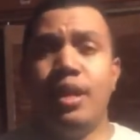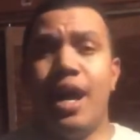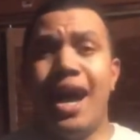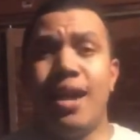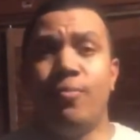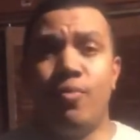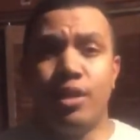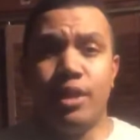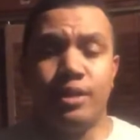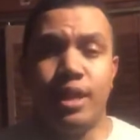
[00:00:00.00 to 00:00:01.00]
I am
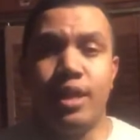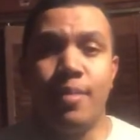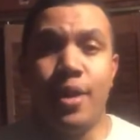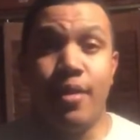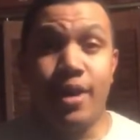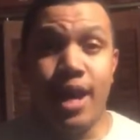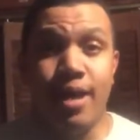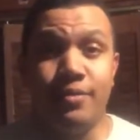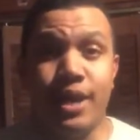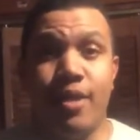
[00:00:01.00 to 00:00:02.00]
really excited about
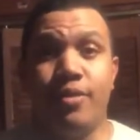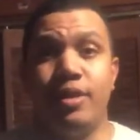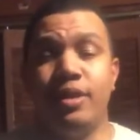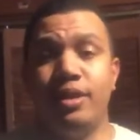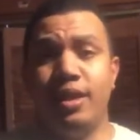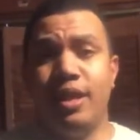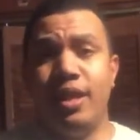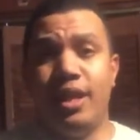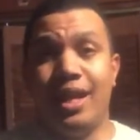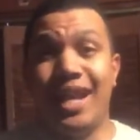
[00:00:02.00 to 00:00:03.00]
Knives Out.
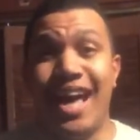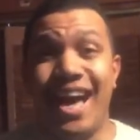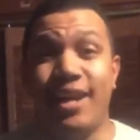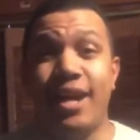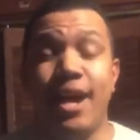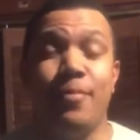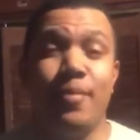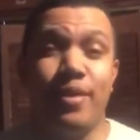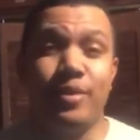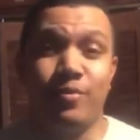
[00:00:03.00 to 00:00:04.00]
A lot of hype
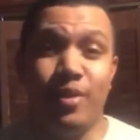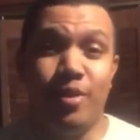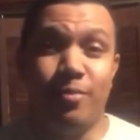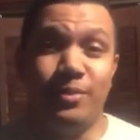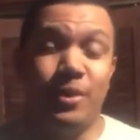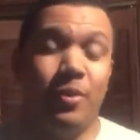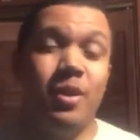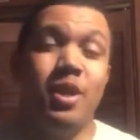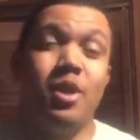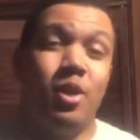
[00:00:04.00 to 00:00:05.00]
about this film, so
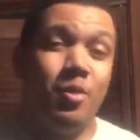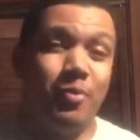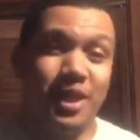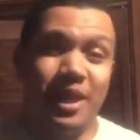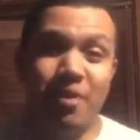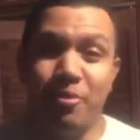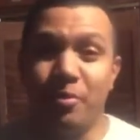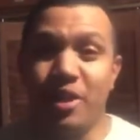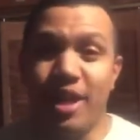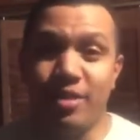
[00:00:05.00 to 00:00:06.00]
hopefully it lives up
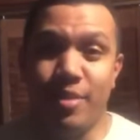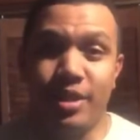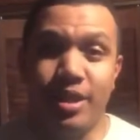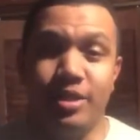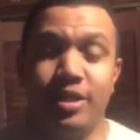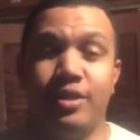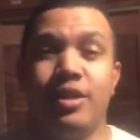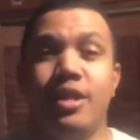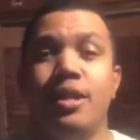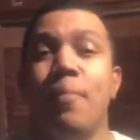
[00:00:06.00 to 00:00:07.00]
to the expectations.
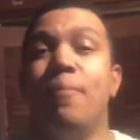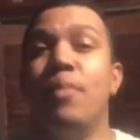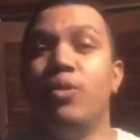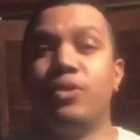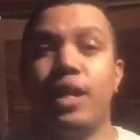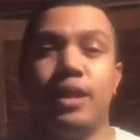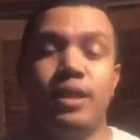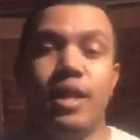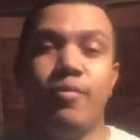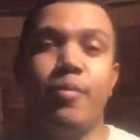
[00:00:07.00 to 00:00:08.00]
Most
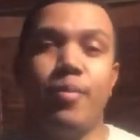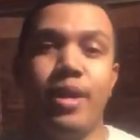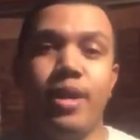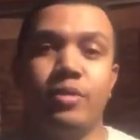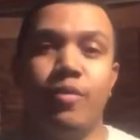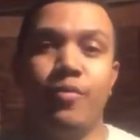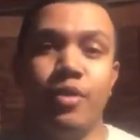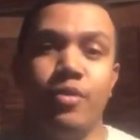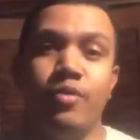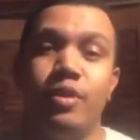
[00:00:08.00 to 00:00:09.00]
likely that will be my next
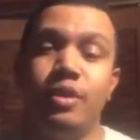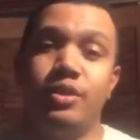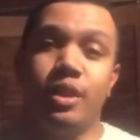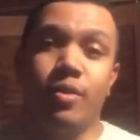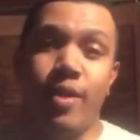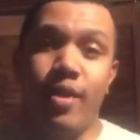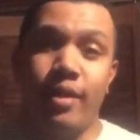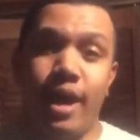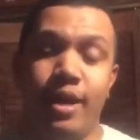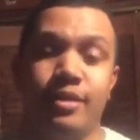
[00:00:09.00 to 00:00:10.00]
review. Stick around,
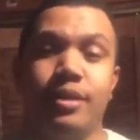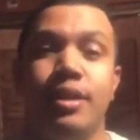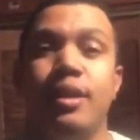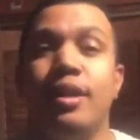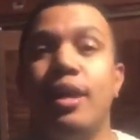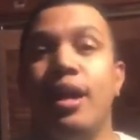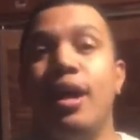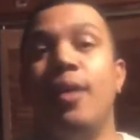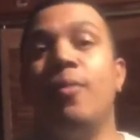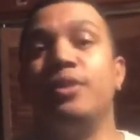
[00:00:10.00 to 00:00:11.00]
guys.
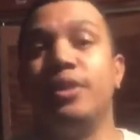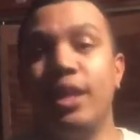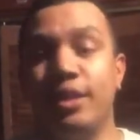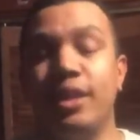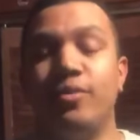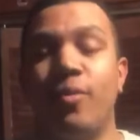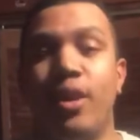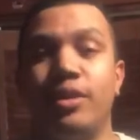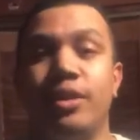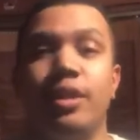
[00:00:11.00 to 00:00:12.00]
Once again, thanks for
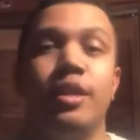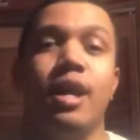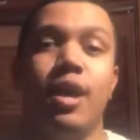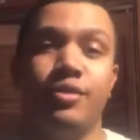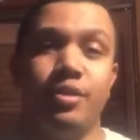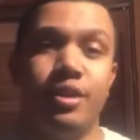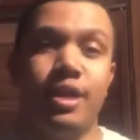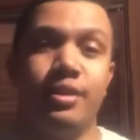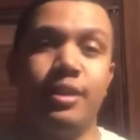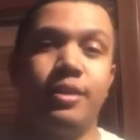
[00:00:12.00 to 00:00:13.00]
watching. I'll see you
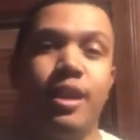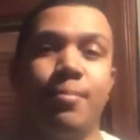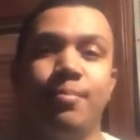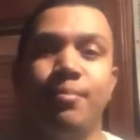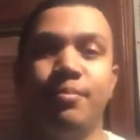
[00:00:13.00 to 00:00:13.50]
guys next time.